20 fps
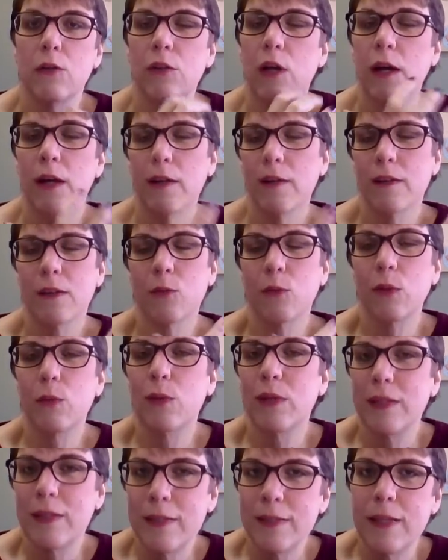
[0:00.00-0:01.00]
Not that we
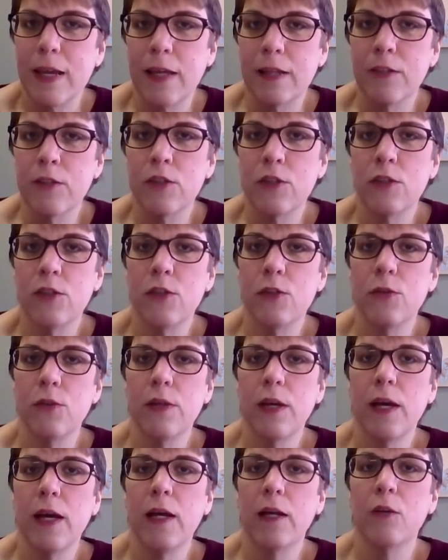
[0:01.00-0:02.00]
would intend to do
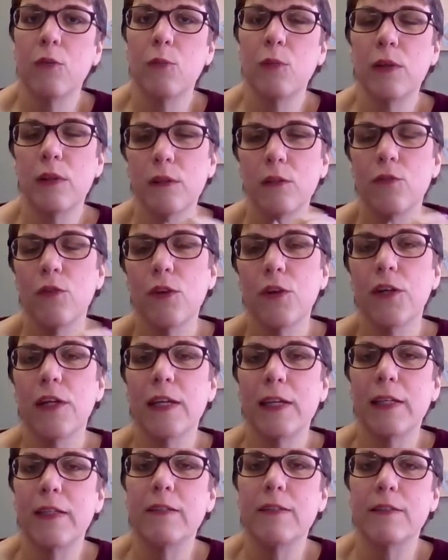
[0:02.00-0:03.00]
that, but it's
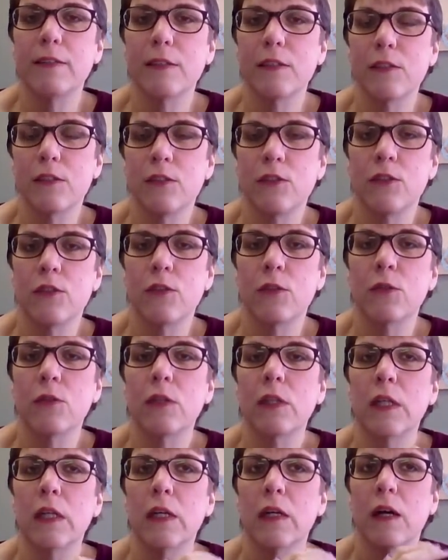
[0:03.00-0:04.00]
very easy to
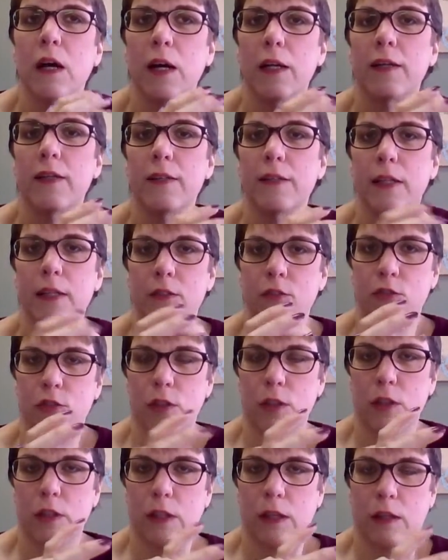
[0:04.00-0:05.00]
do
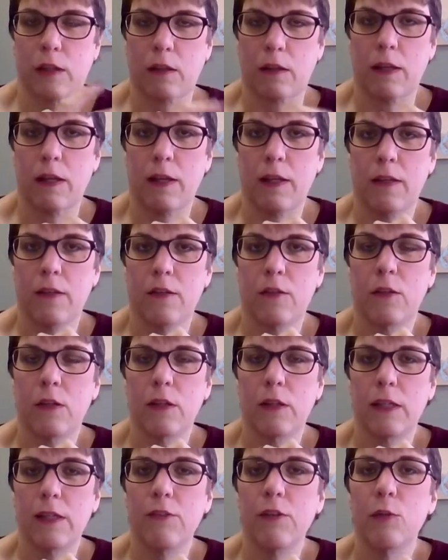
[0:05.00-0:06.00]
unintentionally and
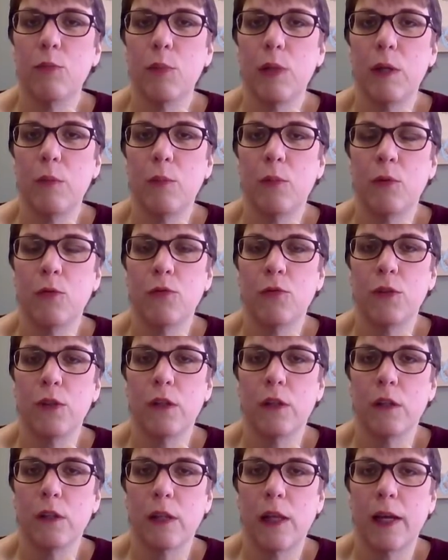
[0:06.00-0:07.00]
leaving people
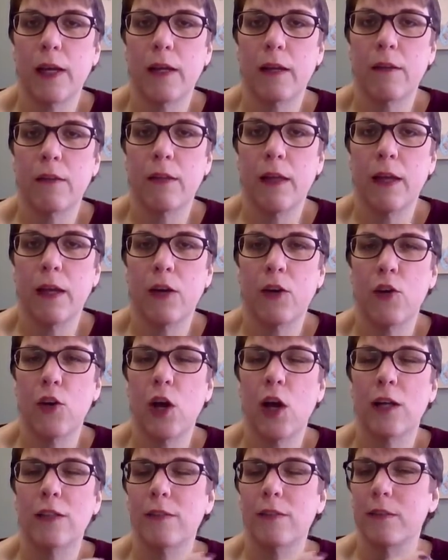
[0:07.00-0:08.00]
feel like they are
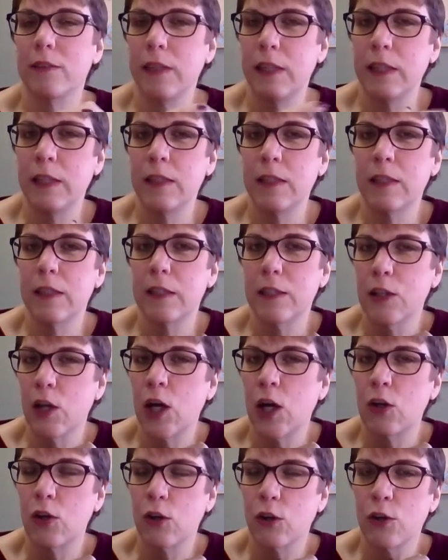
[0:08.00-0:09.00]
not seen and
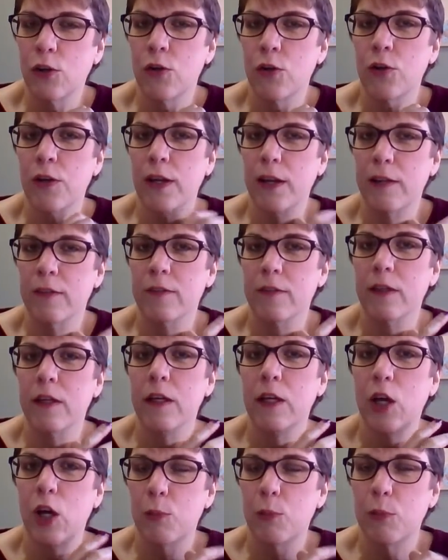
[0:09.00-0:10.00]
not heard as
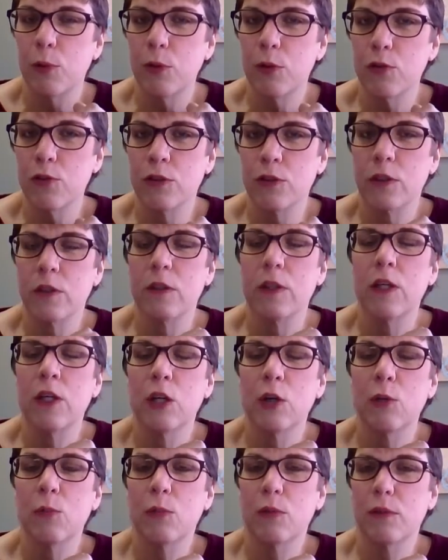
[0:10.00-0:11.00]
a person,
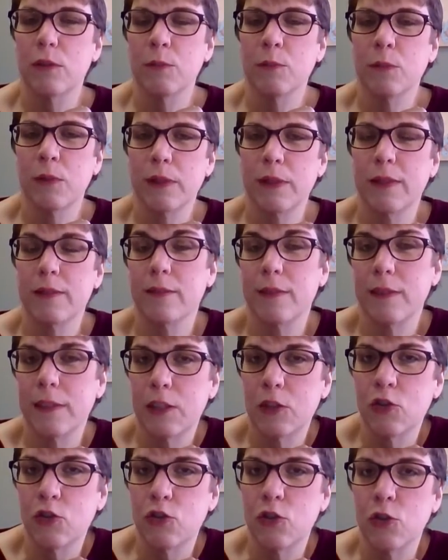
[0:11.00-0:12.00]
but simply as an
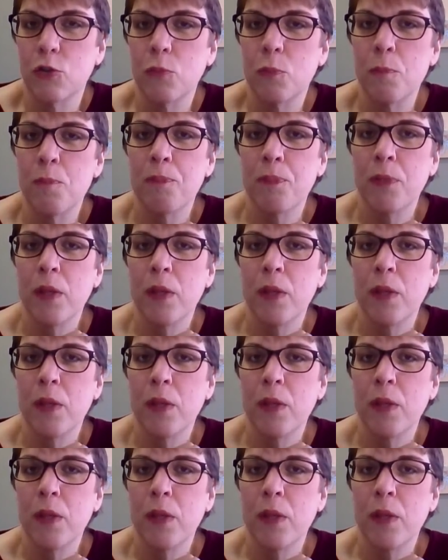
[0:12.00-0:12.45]
issue.